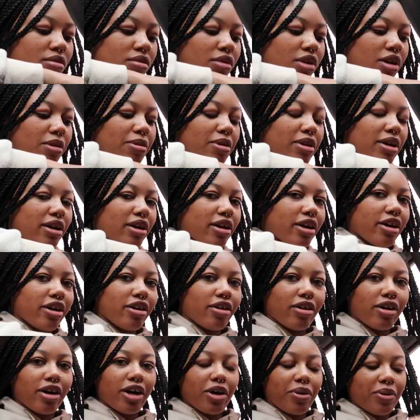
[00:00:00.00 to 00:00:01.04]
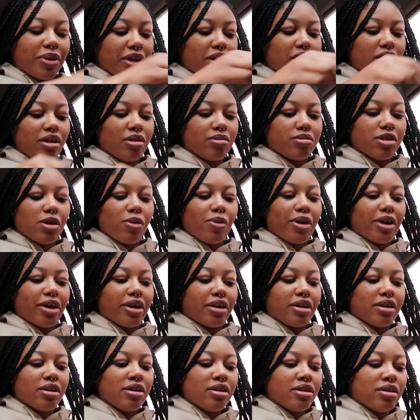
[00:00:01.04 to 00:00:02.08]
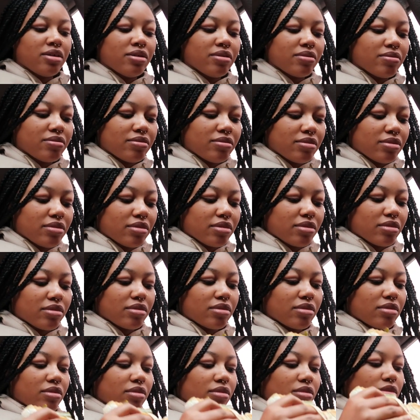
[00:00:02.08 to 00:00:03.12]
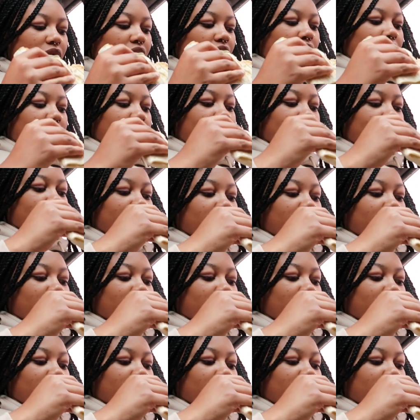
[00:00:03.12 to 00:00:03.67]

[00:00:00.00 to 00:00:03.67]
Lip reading: they're probably like, girl, hurry up, don't worry. Okay.